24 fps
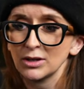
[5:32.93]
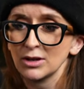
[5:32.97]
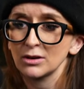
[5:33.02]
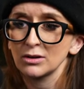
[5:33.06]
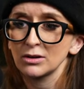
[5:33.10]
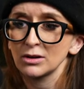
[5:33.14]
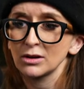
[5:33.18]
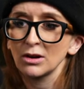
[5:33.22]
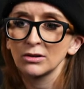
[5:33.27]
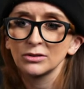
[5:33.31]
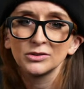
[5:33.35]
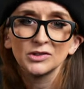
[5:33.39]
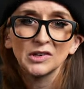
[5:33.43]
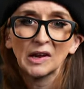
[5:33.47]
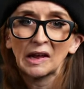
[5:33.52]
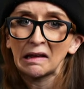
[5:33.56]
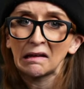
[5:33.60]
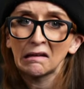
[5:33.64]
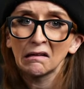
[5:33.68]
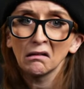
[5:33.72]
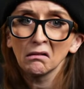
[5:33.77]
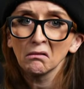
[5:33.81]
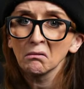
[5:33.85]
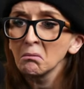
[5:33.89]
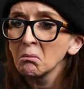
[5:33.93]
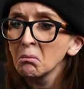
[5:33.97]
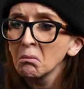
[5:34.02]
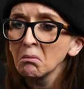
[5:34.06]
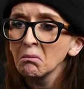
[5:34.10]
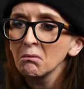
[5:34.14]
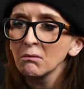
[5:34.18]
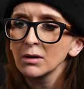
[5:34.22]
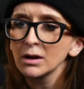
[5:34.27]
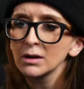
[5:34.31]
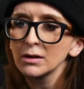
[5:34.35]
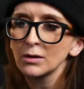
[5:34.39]
I could have gone tan
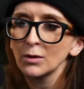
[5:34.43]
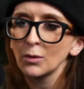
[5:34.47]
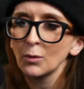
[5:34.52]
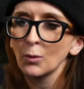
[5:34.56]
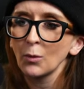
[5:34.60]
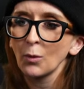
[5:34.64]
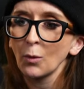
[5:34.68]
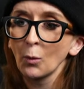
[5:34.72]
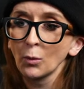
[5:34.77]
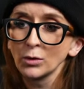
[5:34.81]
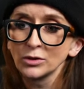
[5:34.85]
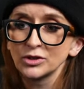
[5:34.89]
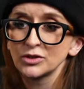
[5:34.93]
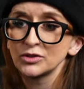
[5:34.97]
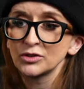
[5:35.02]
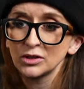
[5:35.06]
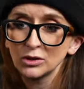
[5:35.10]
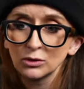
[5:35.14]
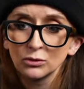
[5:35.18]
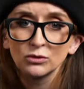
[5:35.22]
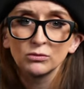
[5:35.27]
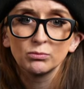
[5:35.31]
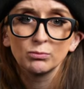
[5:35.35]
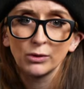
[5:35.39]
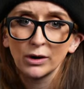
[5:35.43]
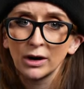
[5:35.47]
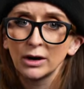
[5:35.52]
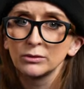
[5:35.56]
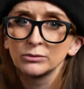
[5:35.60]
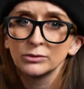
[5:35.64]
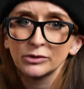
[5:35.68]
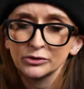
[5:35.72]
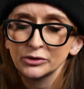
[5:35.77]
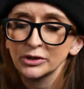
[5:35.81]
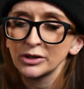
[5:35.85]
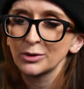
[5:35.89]
or just use brown
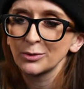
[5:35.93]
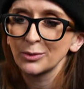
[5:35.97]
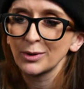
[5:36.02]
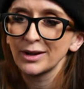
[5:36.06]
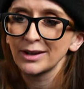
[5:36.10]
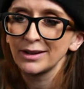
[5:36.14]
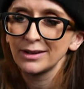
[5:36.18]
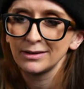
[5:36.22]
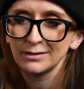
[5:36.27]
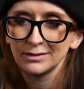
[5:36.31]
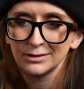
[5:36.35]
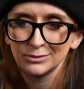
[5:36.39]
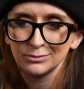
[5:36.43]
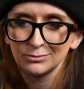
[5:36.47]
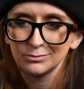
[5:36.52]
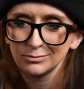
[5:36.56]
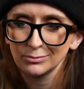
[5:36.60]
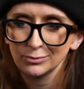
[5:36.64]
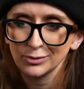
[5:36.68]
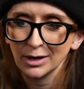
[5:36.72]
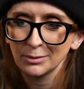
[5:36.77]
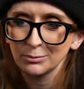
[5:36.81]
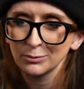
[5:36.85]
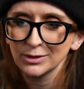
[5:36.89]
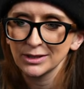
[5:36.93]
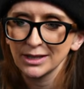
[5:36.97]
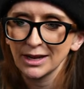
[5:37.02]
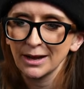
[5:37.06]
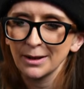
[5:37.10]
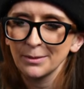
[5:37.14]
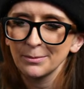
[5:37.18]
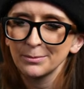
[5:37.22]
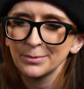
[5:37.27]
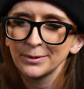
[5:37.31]
straight away and prime with that.